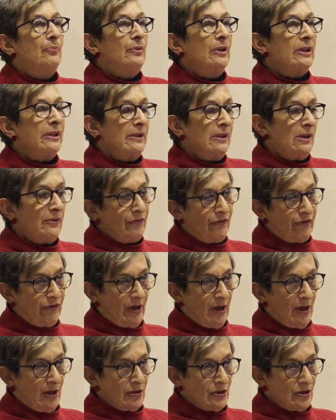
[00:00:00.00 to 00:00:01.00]
Britain and
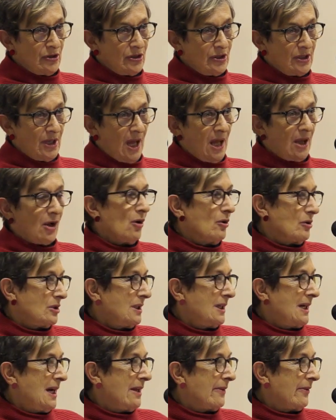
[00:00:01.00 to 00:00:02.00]
France
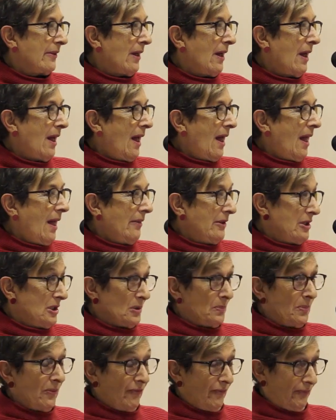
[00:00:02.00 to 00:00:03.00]
got together,
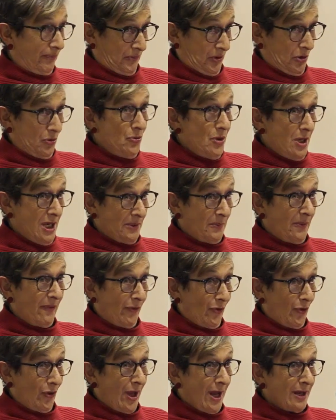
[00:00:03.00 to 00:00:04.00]
this was 2 years
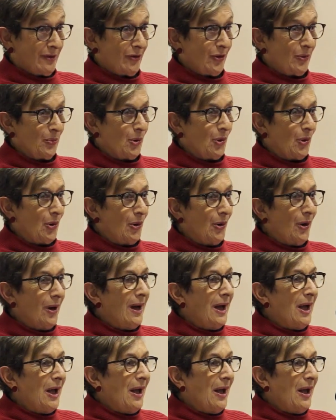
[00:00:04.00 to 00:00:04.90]
before the end of the war,